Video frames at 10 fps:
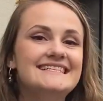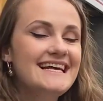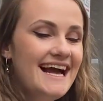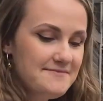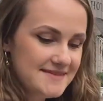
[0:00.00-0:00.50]
is
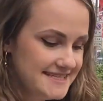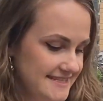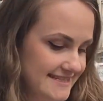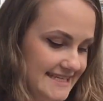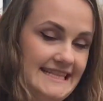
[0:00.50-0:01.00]

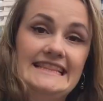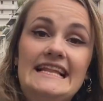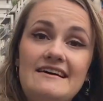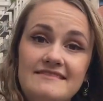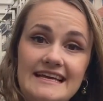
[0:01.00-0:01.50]
absolutely
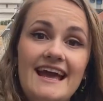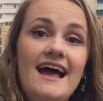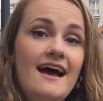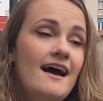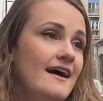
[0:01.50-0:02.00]
lovely.
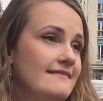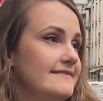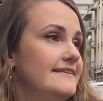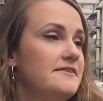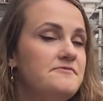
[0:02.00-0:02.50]

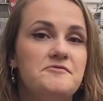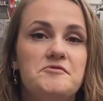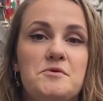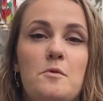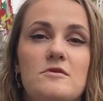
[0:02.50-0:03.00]
The
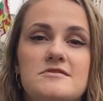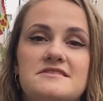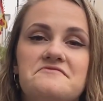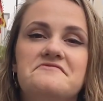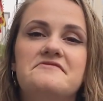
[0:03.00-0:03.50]
food
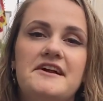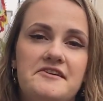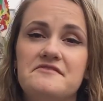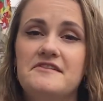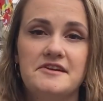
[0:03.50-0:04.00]
was
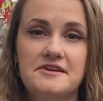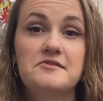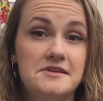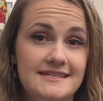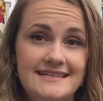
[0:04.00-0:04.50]
very, very
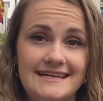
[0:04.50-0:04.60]
good. As